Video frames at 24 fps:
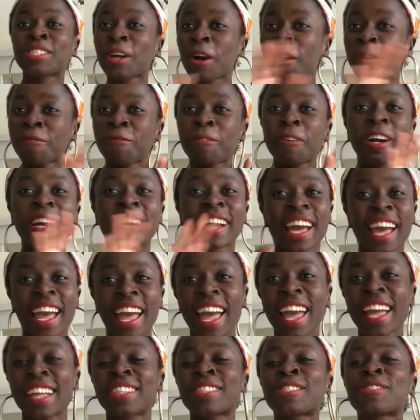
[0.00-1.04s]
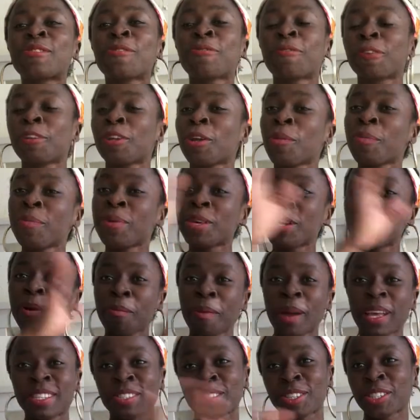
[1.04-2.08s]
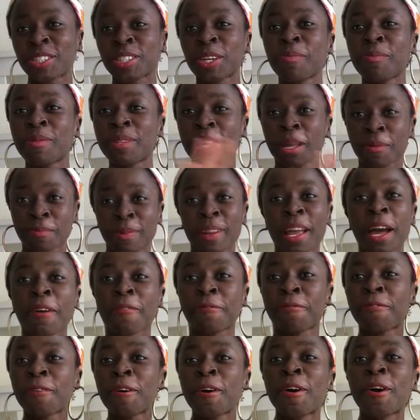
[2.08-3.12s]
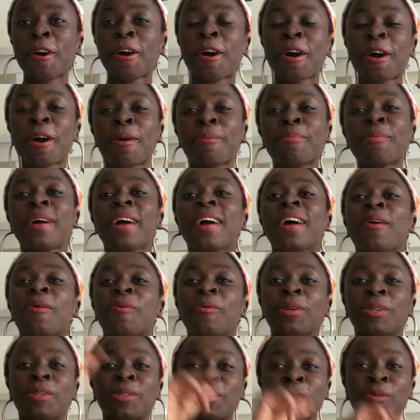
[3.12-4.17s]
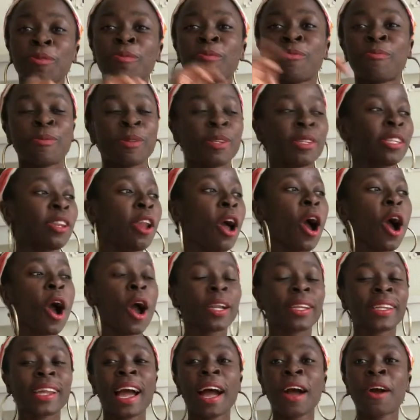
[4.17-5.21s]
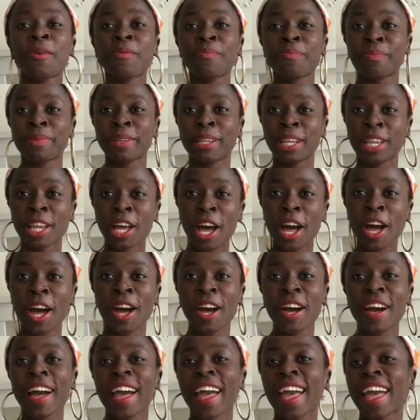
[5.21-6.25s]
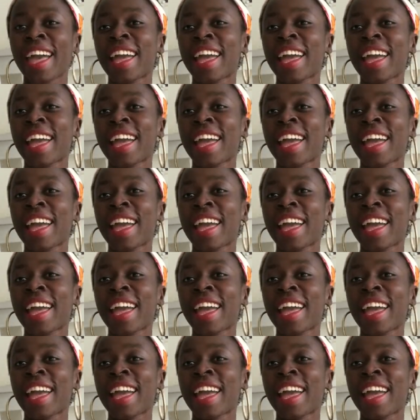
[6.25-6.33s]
Don't forget to follow me on my social media platform, which will be down below.